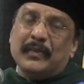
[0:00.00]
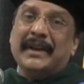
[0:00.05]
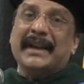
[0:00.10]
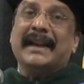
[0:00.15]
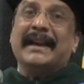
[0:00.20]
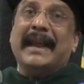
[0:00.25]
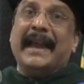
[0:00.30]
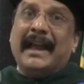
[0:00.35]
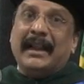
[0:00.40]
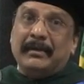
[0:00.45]
We
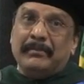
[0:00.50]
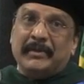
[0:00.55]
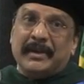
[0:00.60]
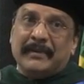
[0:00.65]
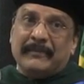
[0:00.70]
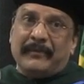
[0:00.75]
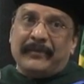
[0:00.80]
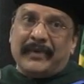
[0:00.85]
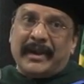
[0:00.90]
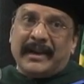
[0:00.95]
can help
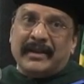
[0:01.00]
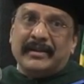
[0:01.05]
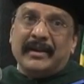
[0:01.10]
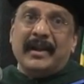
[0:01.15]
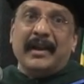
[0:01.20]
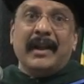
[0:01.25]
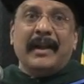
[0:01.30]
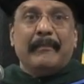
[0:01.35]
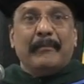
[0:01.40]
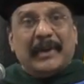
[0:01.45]
them fight,
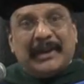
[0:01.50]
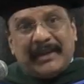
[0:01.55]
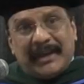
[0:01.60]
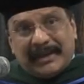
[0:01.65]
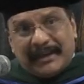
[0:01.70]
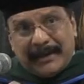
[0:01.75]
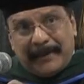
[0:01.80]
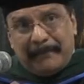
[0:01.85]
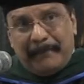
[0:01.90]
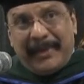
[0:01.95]
but
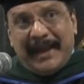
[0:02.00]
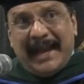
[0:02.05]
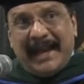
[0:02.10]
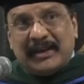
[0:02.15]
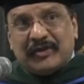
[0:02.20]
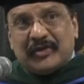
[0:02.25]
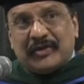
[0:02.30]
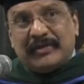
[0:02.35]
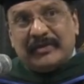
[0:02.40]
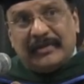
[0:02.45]
that
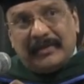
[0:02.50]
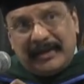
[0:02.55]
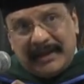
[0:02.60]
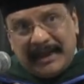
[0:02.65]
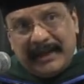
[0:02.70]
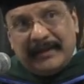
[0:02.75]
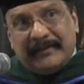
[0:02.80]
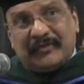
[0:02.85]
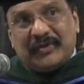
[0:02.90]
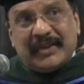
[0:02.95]
compassion
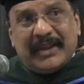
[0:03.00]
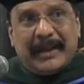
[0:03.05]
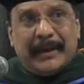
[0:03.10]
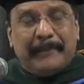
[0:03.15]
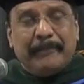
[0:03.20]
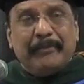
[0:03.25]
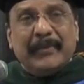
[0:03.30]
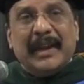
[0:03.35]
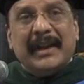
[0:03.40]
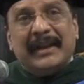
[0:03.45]
gives
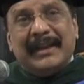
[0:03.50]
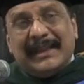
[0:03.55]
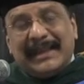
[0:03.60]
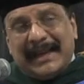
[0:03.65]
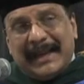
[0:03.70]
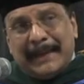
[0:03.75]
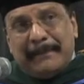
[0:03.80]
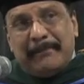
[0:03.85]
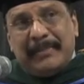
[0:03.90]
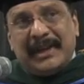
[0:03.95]
them
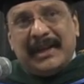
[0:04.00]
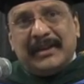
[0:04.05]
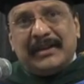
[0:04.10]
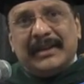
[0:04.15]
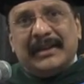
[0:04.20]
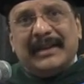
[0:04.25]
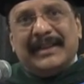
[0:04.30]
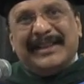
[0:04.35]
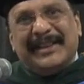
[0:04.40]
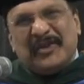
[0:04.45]
the
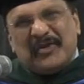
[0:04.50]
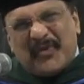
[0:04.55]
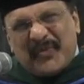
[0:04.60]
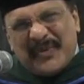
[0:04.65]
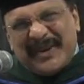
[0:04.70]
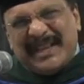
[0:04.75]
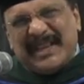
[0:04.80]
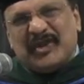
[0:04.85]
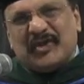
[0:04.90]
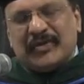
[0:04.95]
ability, the
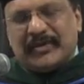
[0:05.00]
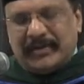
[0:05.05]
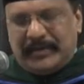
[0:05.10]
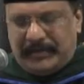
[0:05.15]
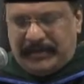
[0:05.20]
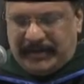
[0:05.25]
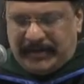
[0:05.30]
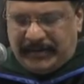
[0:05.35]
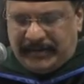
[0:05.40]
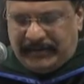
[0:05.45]
reason
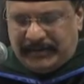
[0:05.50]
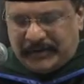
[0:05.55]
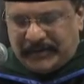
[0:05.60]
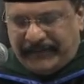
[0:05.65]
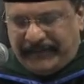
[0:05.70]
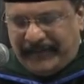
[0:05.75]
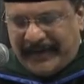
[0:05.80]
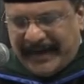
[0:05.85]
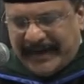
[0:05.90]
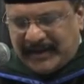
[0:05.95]

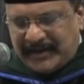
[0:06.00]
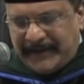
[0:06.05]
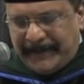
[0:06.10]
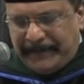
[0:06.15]
to fight.